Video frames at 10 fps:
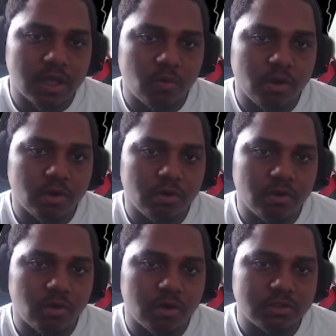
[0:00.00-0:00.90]
we're on
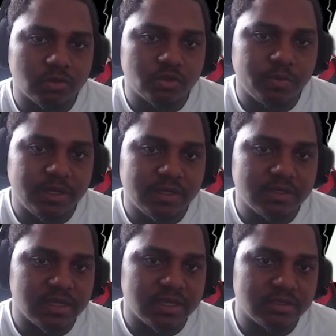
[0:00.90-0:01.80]
all social
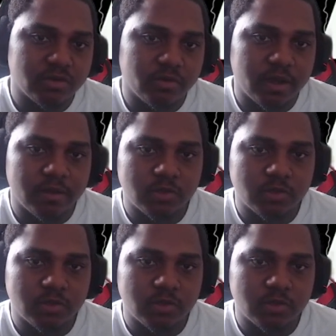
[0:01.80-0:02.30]
medias, Instagram,